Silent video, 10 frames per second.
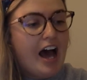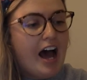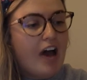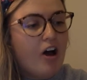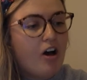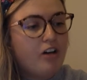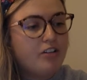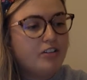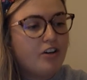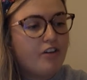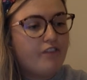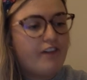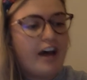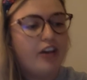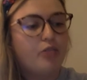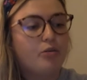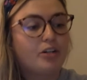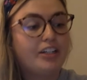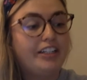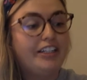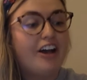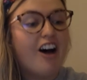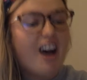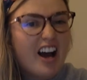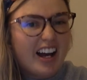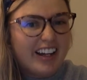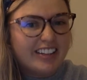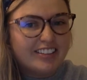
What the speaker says: I also found the word yawns.